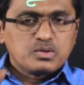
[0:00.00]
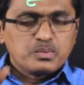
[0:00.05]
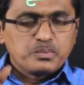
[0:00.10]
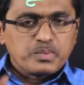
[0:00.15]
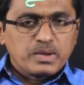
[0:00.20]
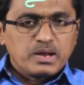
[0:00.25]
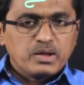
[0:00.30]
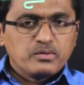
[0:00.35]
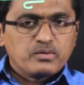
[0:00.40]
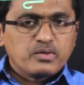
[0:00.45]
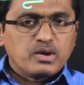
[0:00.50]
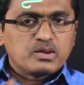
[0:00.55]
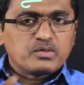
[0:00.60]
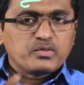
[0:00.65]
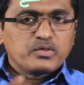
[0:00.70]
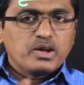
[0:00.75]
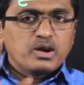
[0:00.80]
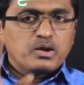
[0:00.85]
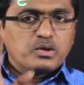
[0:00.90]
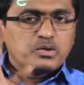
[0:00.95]
simply what
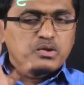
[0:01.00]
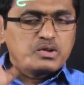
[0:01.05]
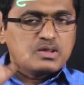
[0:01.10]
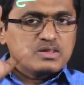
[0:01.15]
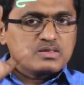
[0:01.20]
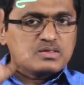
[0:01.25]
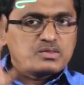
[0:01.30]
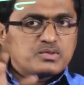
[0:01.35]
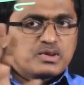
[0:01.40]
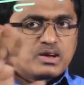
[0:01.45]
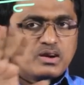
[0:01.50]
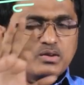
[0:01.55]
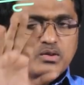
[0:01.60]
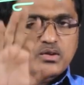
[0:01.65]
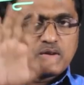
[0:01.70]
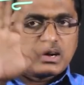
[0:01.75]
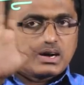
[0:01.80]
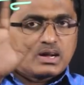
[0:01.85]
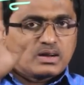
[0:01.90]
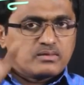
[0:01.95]
we have to do is we have
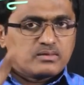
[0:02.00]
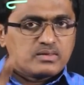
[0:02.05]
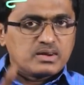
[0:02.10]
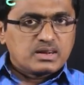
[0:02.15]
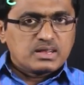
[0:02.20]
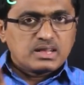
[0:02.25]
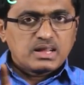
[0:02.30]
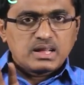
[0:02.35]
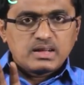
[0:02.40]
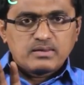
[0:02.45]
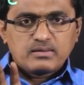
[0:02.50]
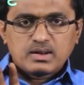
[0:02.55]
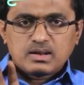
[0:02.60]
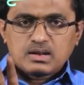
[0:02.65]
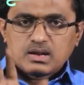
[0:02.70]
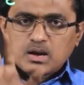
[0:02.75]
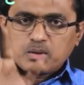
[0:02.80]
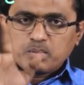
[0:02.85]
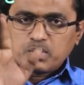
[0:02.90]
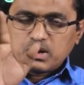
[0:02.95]
to convert the
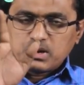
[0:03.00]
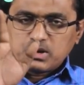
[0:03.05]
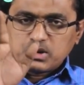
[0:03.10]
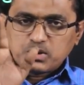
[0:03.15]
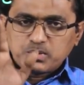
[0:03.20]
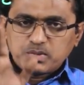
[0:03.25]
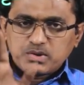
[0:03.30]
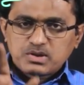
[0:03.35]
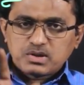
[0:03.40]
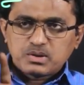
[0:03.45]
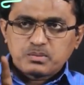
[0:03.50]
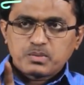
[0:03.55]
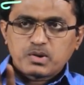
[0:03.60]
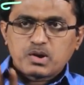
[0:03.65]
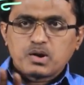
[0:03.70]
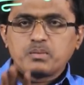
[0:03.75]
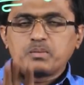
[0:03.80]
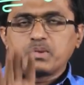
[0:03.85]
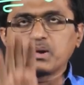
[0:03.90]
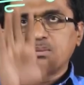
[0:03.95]
given normal distribution
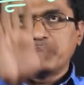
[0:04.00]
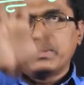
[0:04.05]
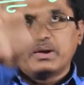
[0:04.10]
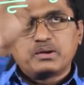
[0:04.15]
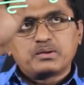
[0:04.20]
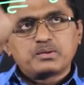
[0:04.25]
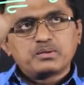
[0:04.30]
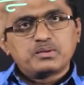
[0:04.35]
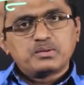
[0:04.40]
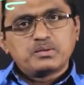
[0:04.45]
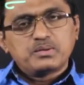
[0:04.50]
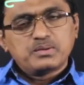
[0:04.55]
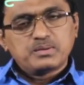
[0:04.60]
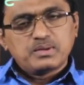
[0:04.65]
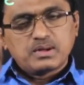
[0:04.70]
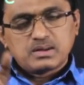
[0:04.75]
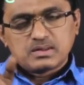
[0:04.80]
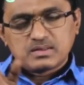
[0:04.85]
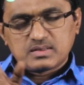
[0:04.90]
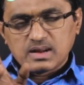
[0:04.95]
problem into
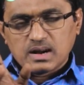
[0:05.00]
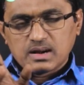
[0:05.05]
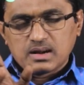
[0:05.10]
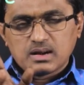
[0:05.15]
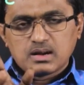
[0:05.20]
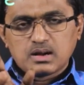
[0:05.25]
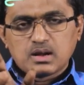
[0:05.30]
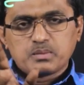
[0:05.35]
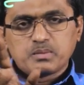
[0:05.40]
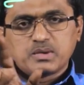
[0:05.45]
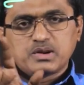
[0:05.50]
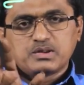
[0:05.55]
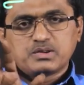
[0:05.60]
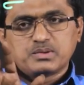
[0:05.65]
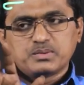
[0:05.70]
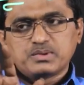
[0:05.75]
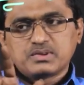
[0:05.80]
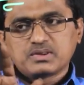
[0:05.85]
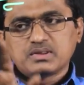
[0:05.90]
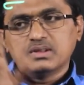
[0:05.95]
standard normal
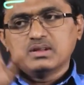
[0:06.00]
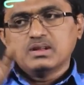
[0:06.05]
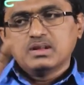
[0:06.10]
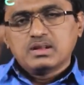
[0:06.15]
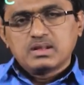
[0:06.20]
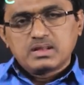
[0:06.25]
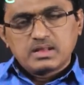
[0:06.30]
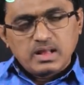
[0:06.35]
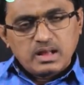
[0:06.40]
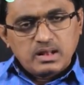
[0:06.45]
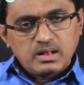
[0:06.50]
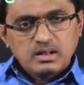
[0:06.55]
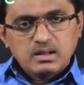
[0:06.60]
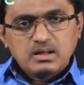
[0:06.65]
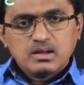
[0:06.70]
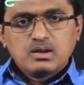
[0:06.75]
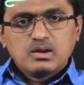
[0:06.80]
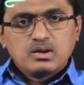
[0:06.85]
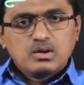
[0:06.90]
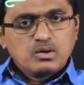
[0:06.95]
distribution, then
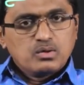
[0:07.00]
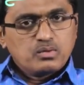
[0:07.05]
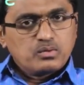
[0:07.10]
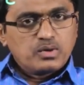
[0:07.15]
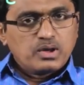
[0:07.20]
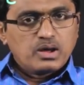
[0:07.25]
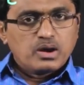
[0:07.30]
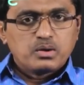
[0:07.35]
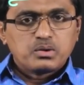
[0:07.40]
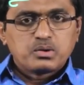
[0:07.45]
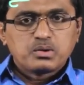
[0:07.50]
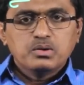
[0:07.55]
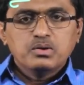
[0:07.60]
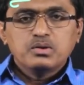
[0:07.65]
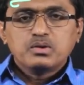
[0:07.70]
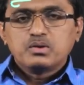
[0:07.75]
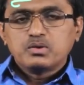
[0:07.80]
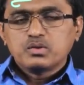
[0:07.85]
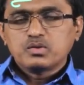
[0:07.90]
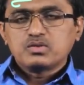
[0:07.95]
we have to
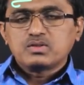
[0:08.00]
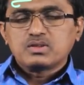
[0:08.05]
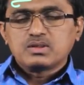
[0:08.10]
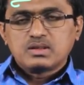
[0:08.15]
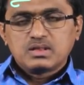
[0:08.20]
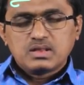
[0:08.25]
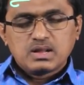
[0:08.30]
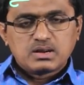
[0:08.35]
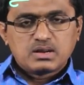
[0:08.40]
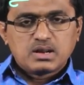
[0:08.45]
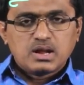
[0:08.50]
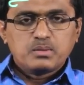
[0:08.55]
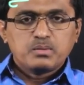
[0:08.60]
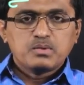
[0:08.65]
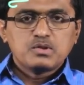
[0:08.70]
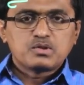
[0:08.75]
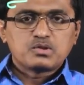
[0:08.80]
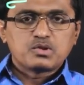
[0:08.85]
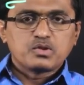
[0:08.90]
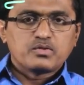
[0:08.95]
use the
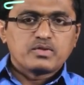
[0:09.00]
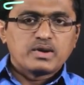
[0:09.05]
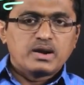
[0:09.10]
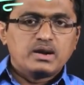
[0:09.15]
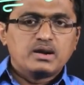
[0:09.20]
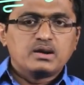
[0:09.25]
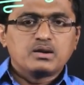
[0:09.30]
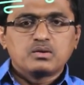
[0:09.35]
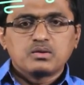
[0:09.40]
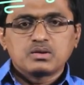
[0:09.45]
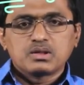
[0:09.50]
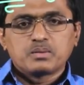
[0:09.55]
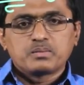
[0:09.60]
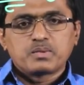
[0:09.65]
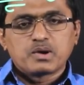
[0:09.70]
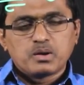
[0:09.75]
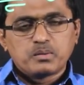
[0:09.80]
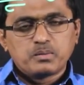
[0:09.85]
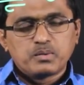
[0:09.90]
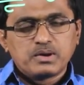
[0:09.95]
tables to find out the
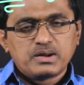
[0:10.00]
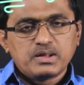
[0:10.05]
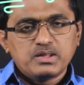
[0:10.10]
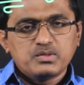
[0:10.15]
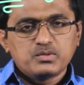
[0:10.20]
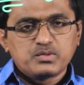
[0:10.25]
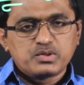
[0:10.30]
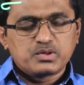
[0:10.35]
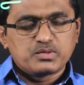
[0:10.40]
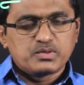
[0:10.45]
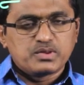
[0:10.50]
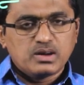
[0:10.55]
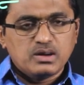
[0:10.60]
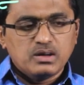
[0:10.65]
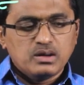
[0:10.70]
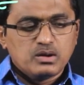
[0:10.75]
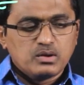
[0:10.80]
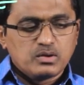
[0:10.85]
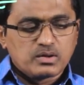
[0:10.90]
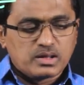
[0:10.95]
probabilities which we
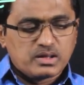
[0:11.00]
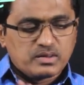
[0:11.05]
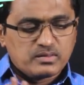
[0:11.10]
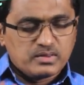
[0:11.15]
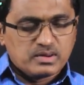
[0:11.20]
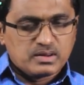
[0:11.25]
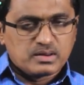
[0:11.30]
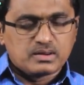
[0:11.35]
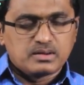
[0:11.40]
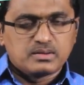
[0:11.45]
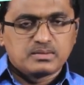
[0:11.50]
are looking for.